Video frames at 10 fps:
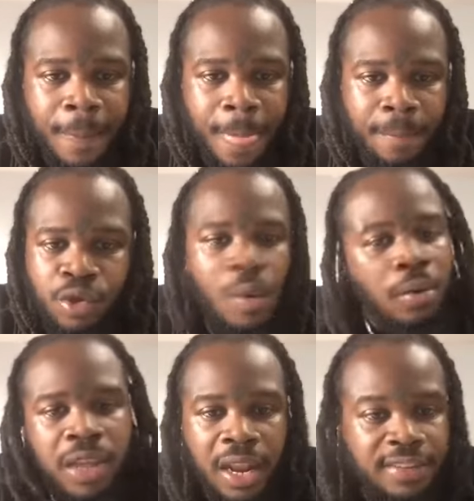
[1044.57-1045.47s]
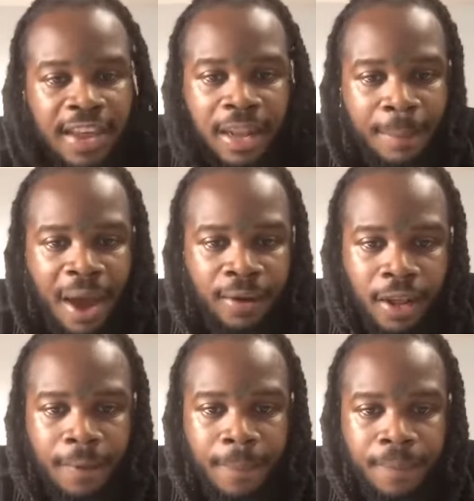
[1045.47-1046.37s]
You won't live to tell about it.
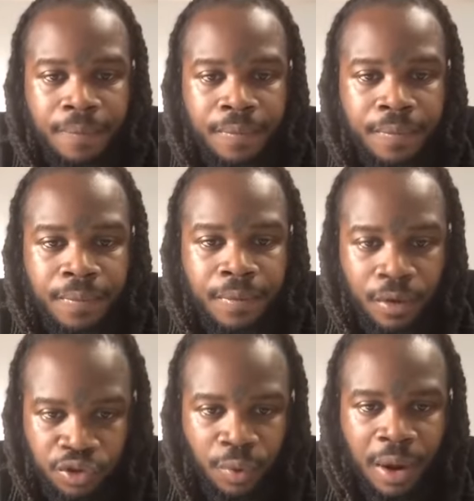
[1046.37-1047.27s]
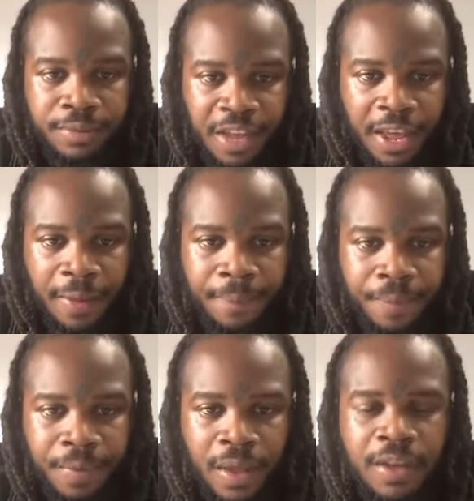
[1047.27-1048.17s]
You see what I'm saying?
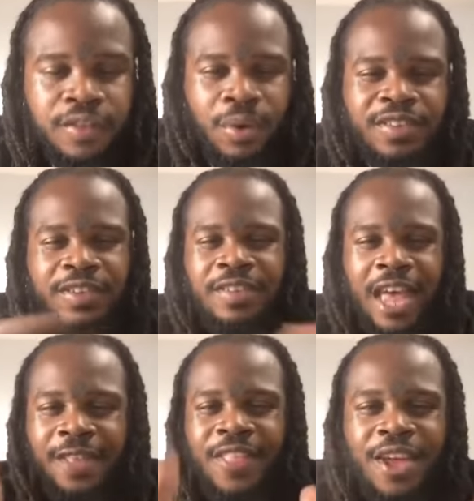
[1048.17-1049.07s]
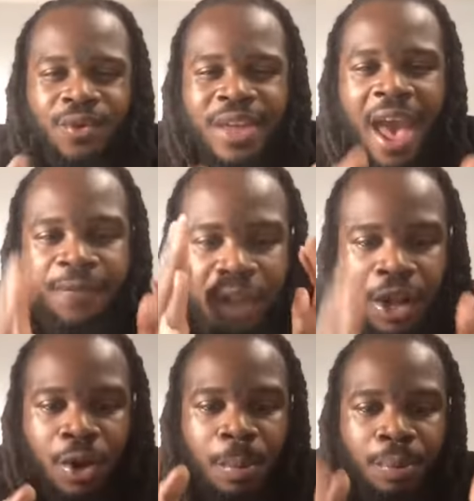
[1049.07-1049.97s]
So it's the same thing. We have to
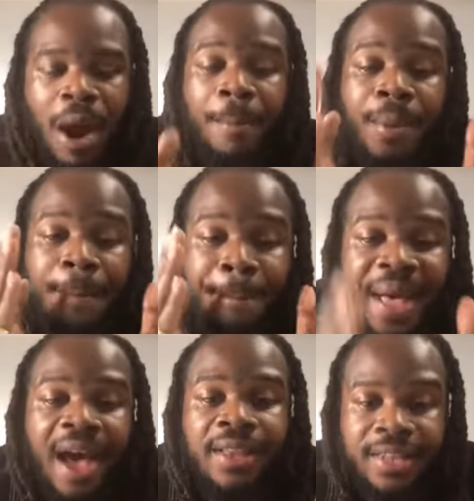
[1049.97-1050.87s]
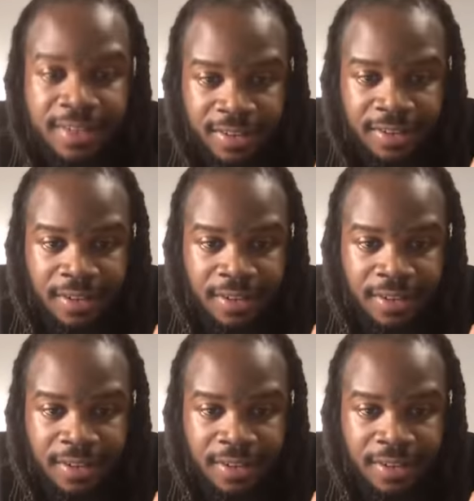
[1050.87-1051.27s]
learn proper balance.